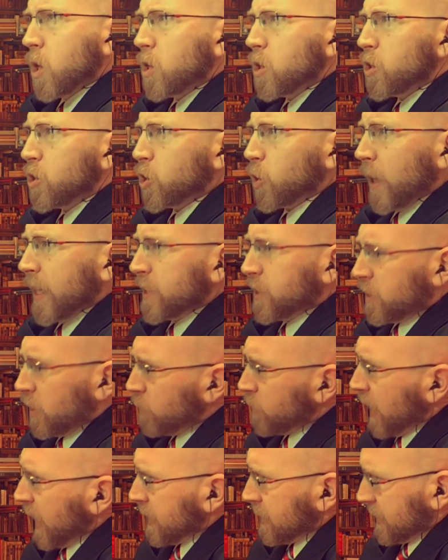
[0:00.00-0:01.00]
So I
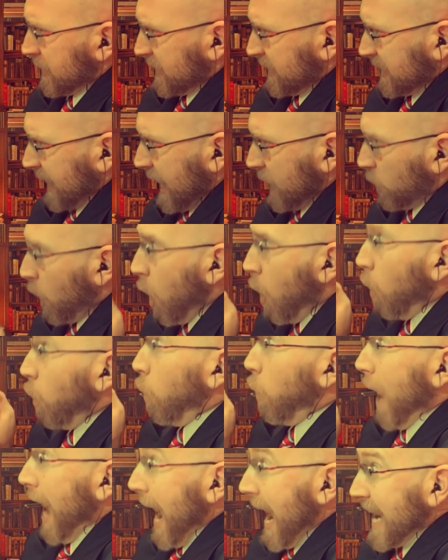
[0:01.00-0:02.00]
don't understand.
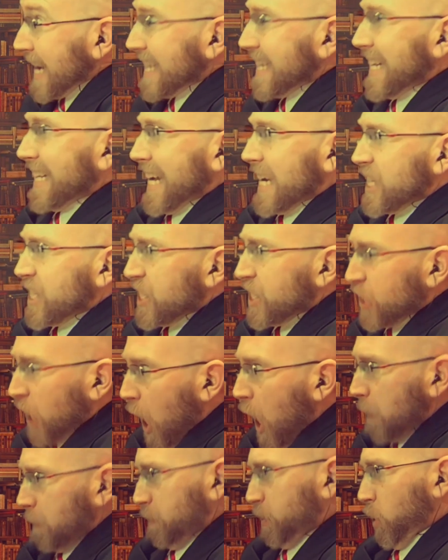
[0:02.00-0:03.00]
Why did they
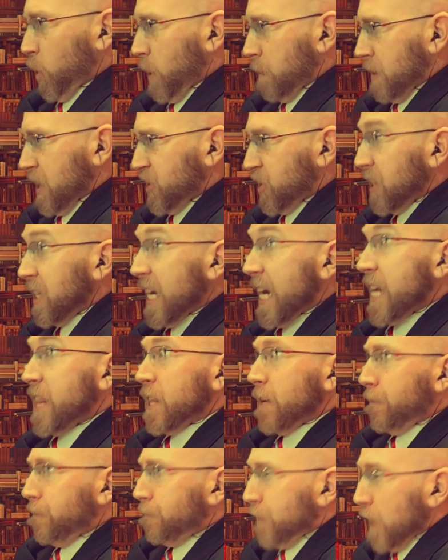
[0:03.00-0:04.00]
start Prohibition
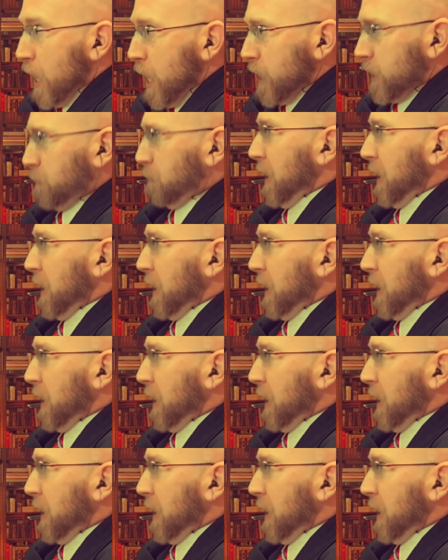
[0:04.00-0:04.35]
in the first